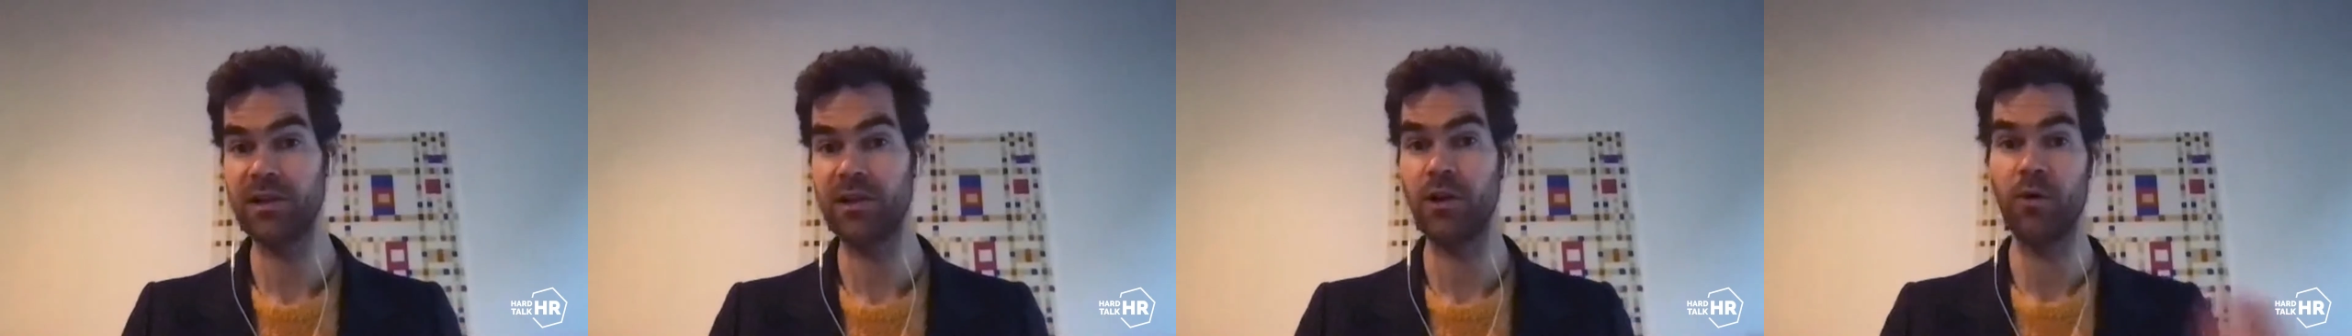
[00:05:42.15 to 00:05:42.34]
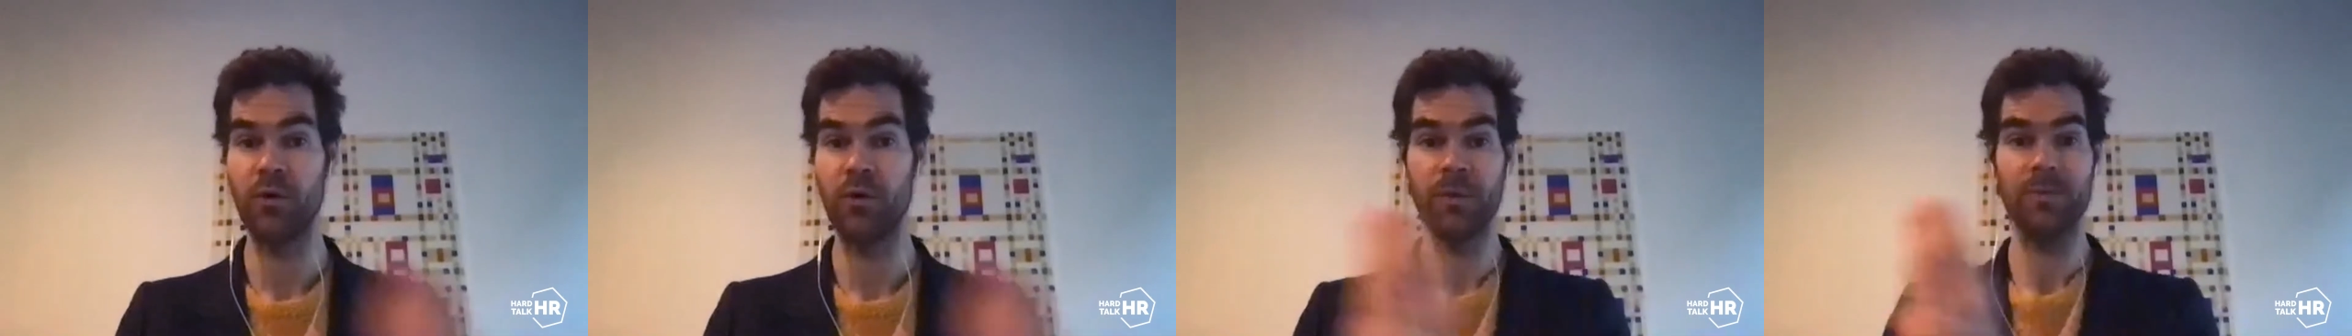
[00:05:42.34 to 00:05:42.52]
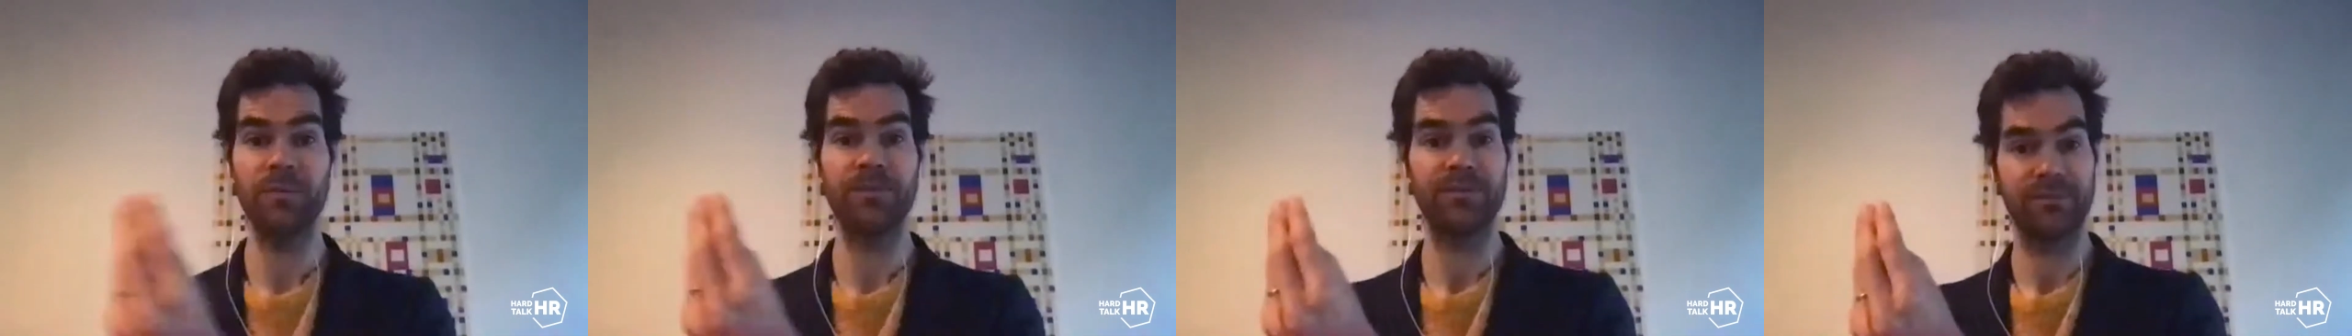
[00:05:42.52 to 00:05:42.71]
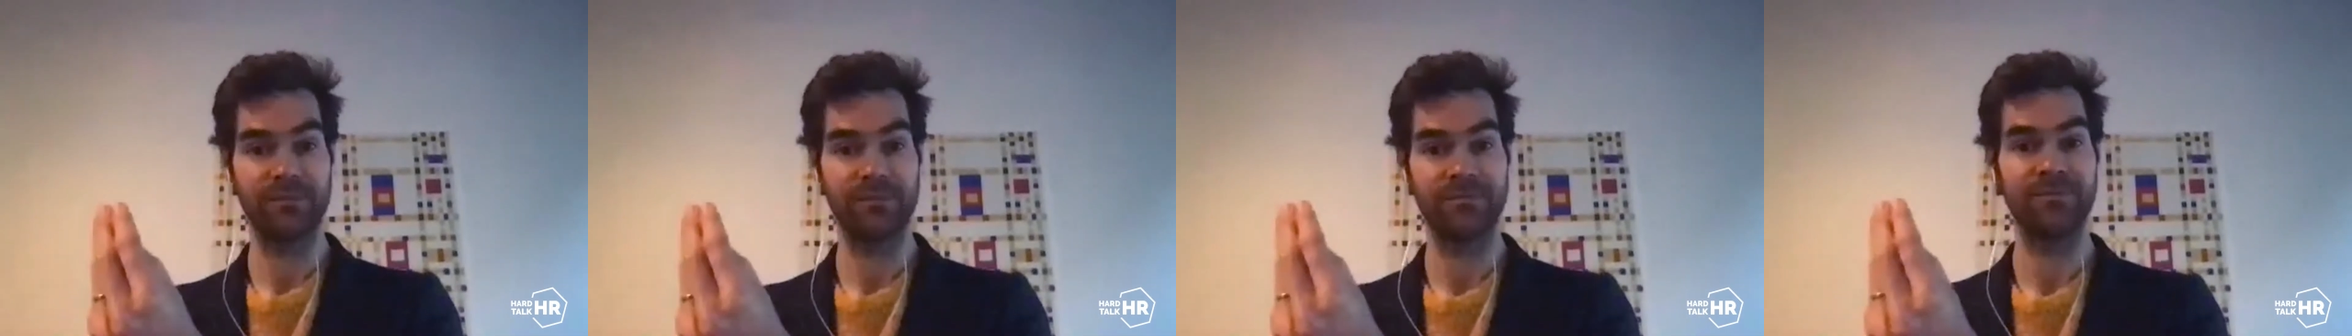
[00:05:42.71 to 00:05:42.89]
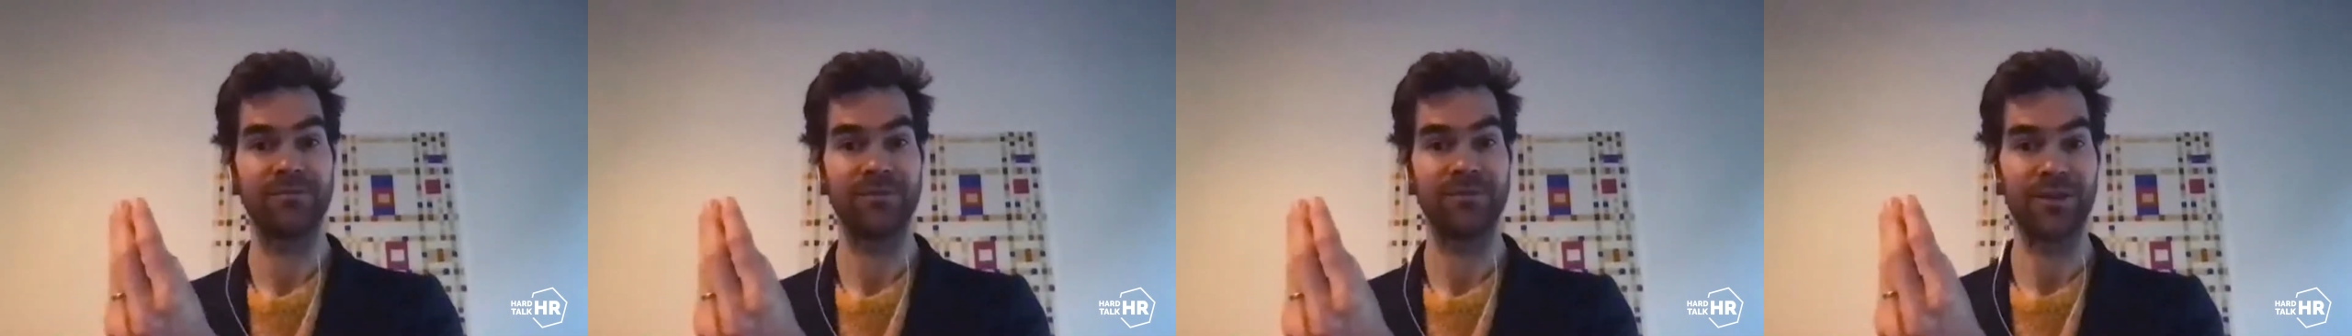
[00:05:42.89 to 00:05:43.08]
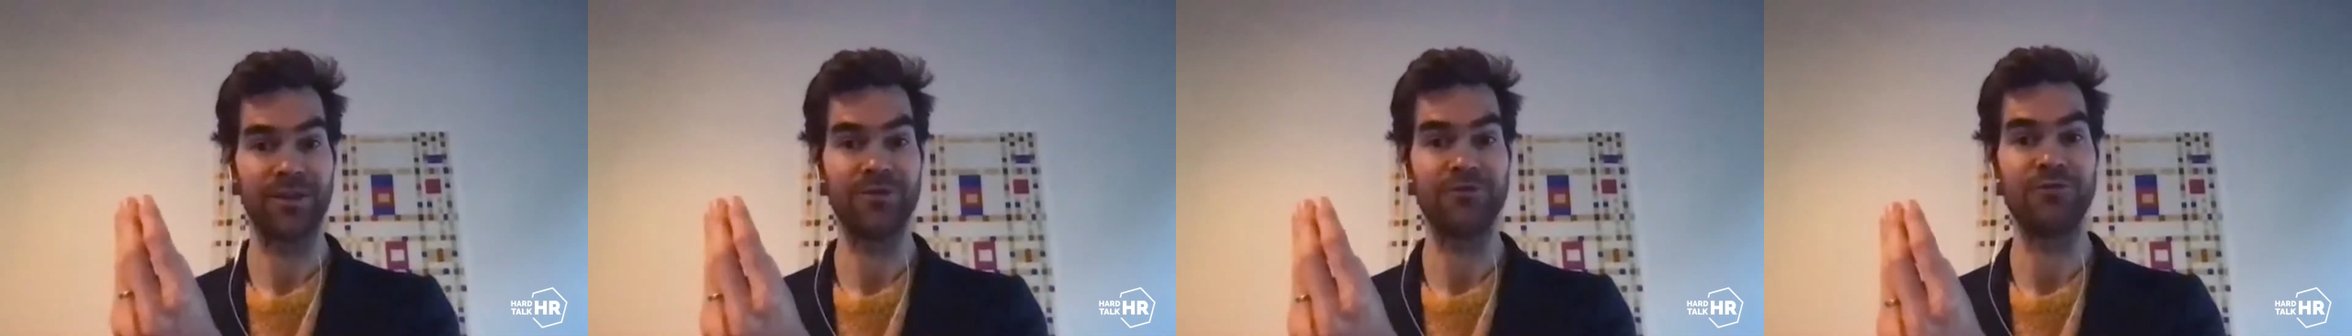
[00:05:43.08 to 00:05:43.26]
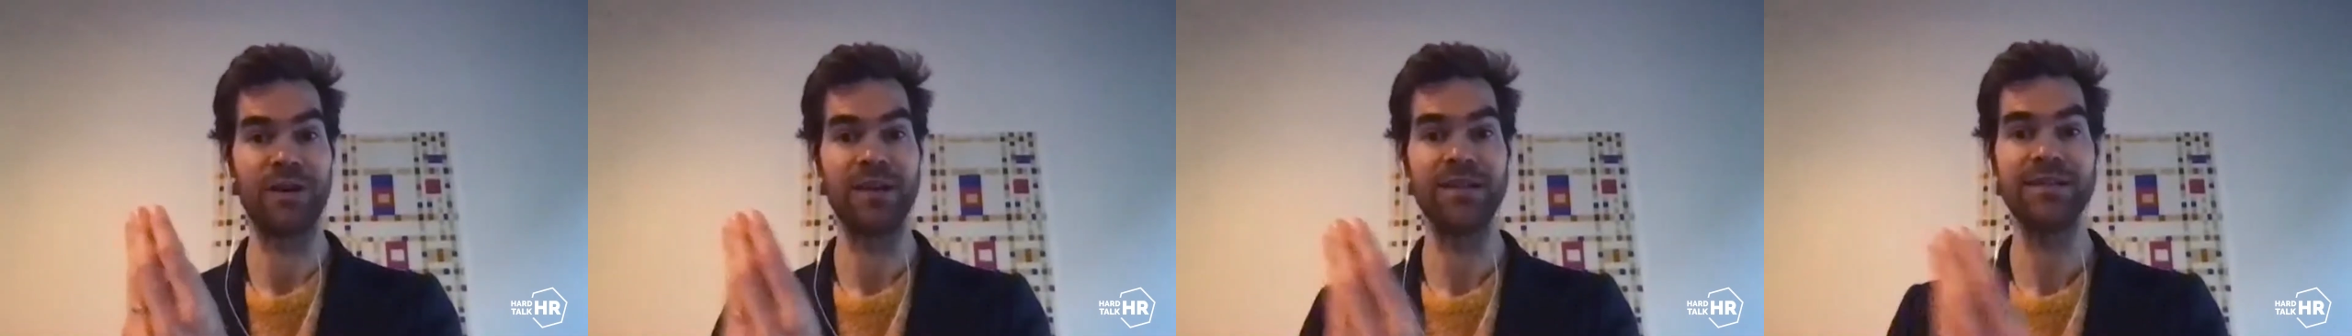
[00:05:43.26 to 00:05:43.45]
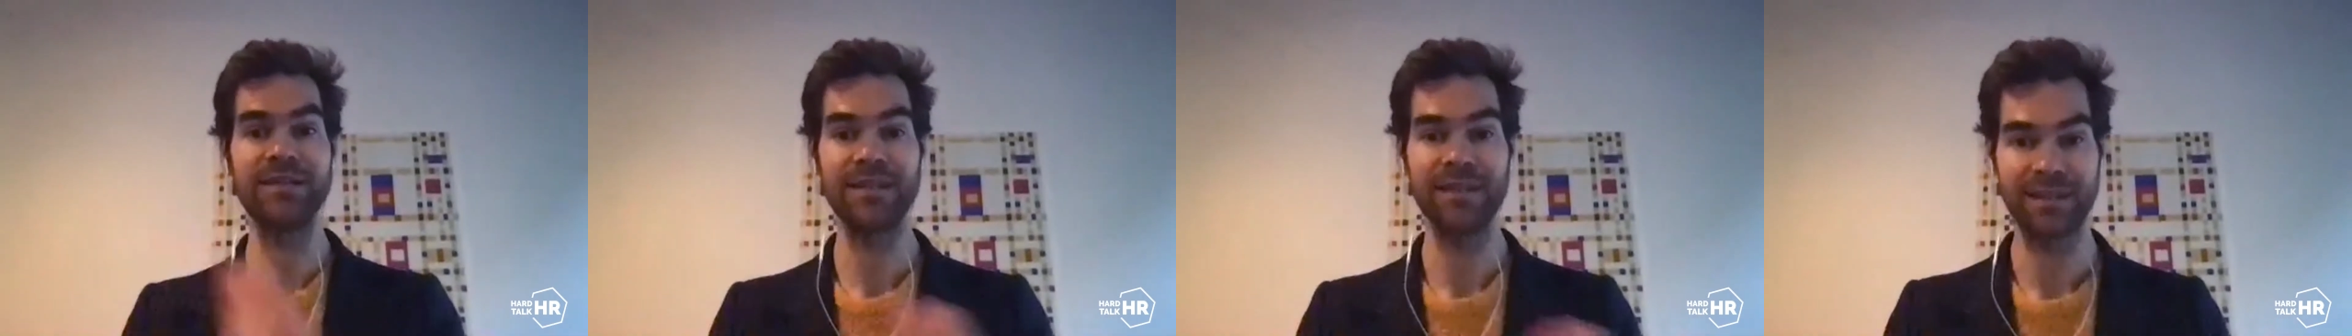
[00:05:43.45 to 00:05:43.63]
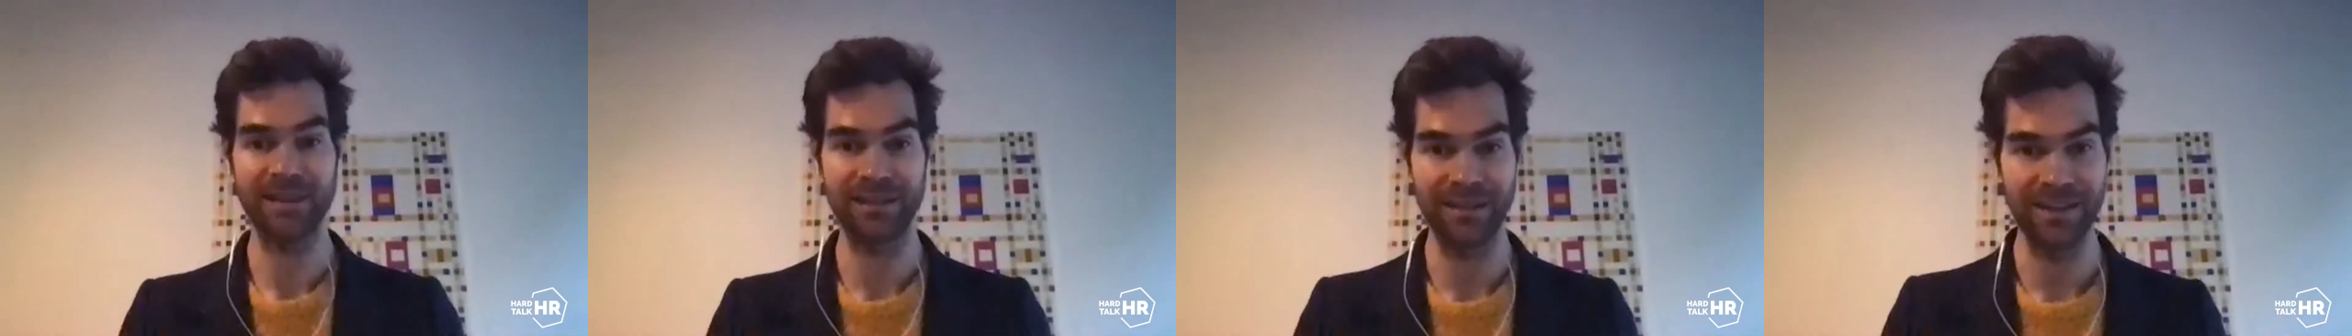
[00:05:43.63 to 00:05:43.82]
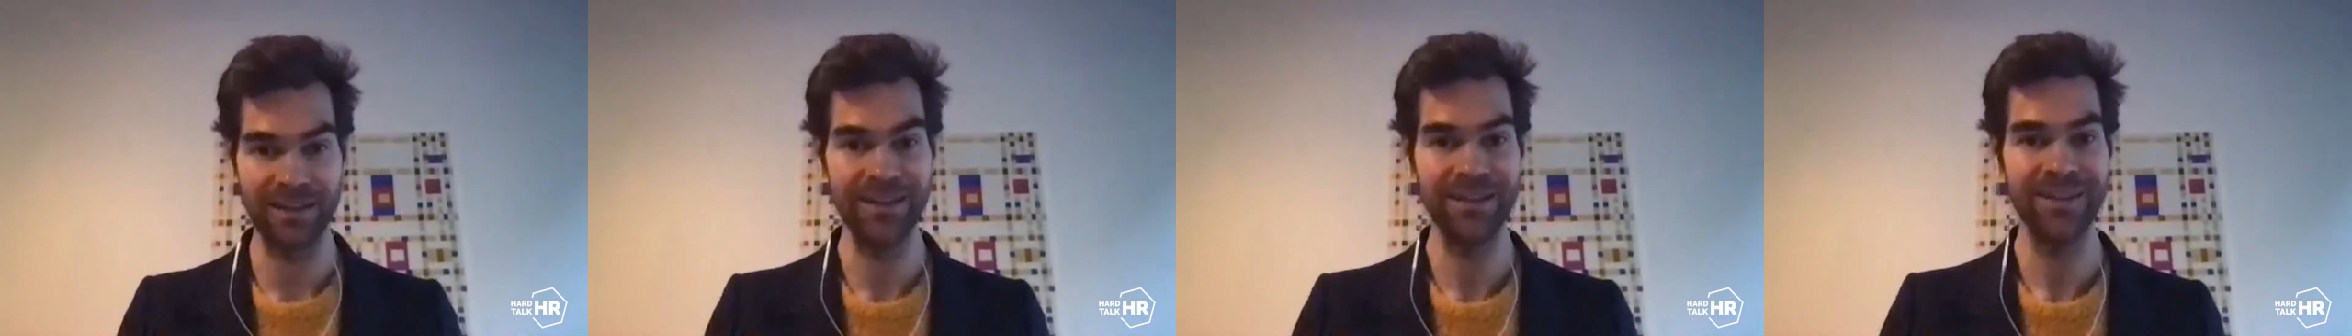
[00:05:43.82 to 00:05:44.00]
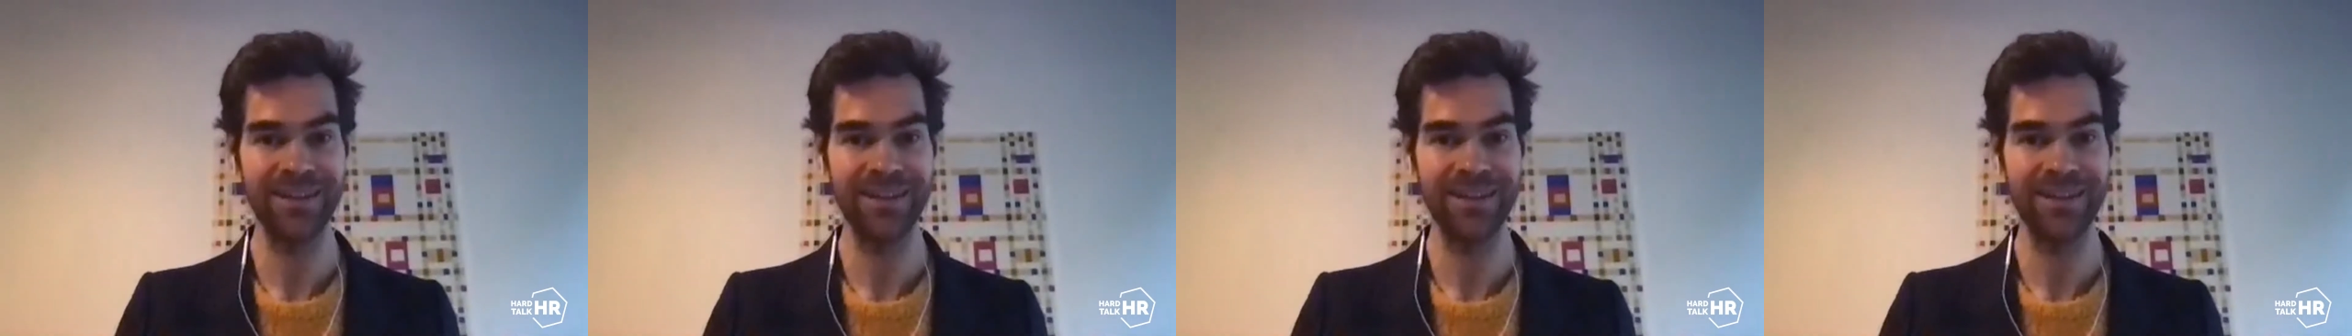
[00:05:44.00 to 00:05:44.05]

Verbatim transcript: go up drastically